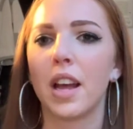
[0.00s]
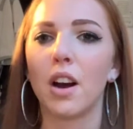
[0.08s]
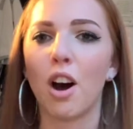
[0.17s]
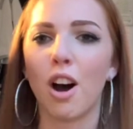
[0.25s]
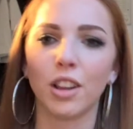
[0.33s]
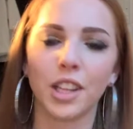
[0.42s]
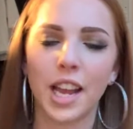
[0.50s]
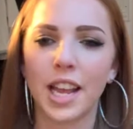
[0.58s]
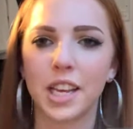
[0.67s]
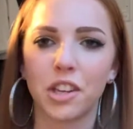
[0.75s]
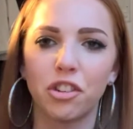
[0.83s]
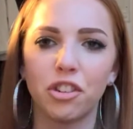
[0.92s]

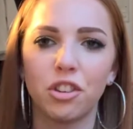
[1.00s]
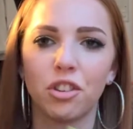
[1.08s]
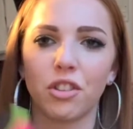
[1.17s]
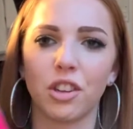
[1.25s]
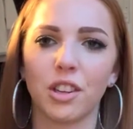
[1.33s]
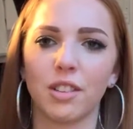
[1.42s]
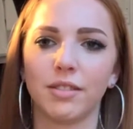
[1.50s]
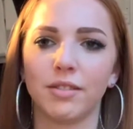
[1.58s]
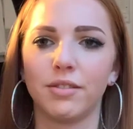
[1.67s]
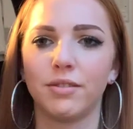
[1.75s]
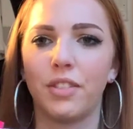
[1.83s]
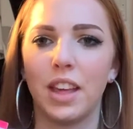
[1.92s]
holiday-ish
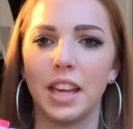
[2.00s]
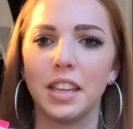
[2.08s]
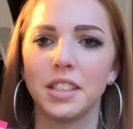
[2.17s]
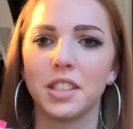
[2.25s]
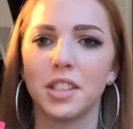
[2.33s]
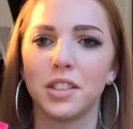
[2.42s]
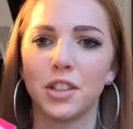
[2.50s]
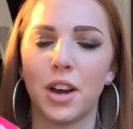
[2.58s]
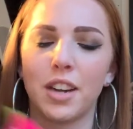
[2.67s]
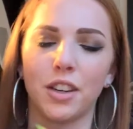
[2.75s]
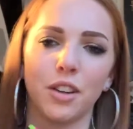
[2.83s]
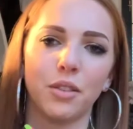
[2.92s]
things. So I
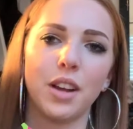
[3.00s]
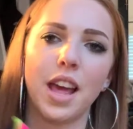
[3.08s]
don't know.